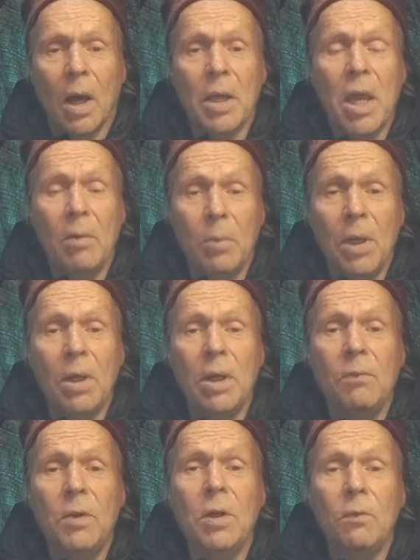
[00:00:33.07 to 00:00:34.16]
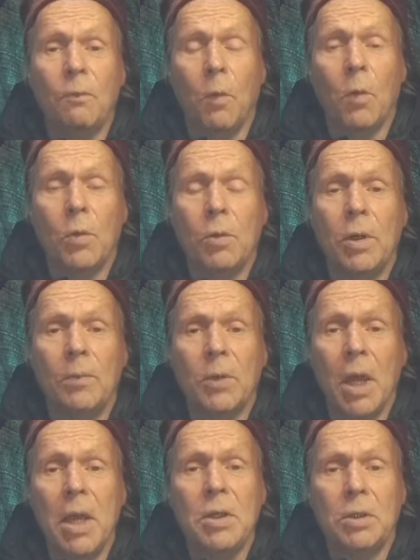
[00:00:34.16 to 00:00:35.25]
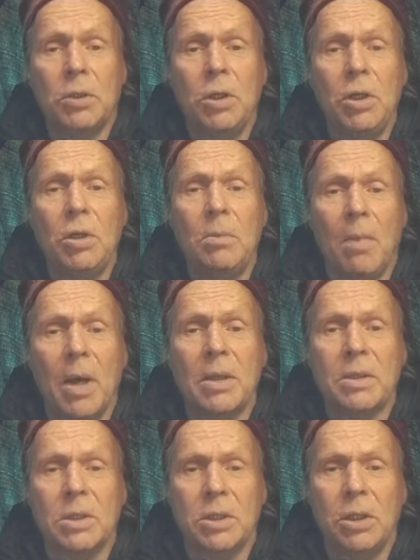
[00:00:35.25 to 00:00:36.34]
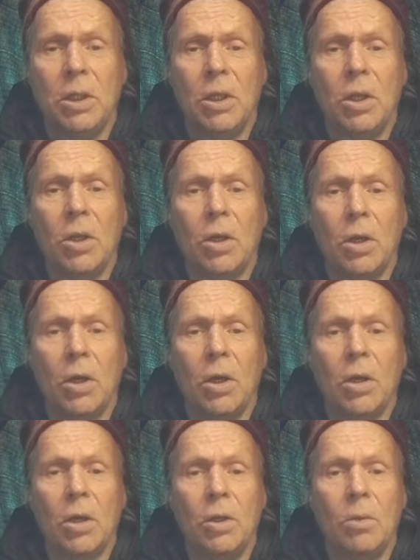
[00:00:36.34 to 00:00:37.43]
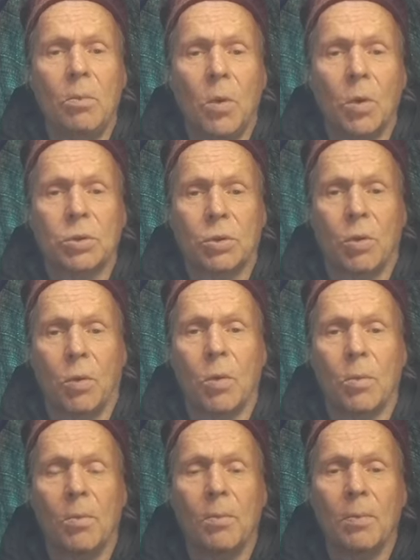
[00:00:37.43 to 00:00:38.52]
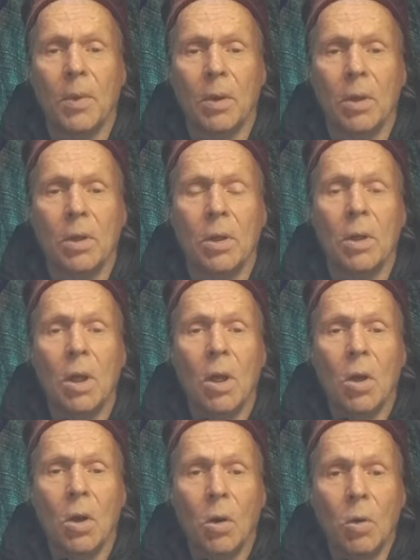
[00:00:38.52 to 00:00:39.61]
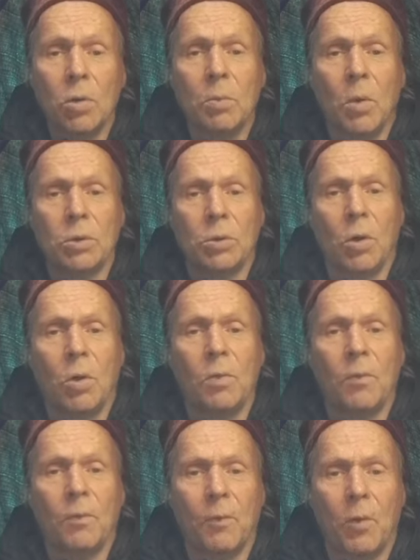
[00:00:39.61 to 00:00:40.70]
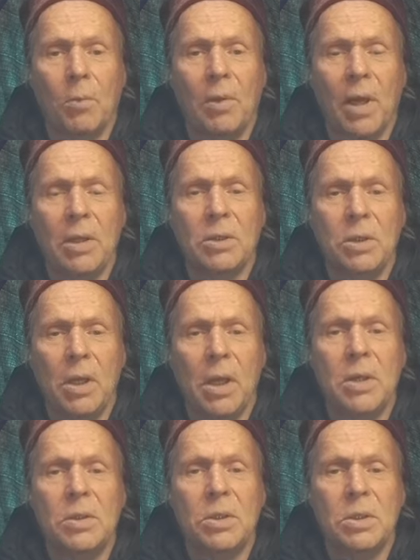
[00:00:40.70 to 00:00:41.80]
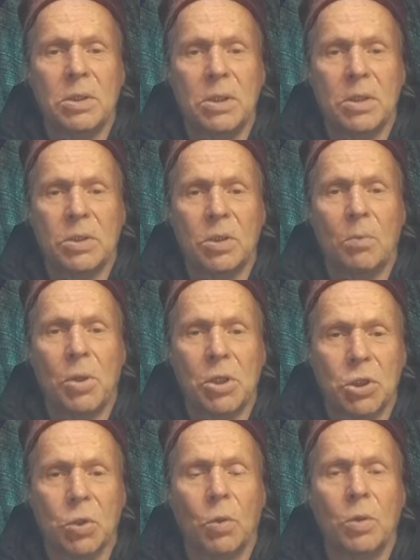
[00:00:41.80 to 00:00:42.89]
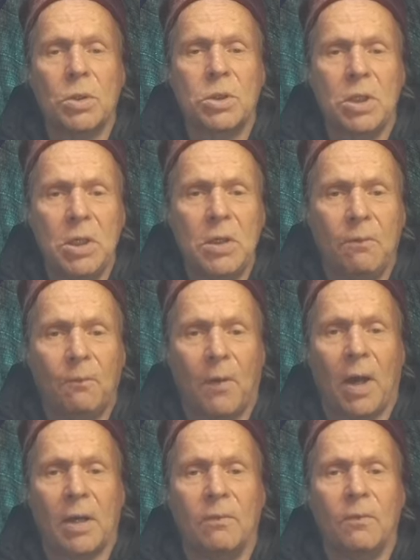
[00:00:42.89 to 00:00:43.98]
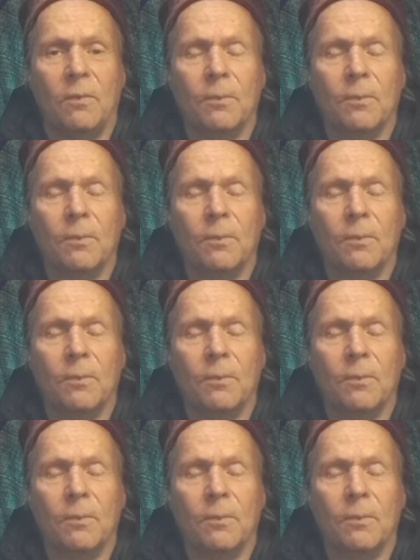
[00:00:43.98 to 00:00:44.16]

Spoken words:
I have been living for 18 months in a motorhome, an old motorhome from 1986, a Peugeot G5.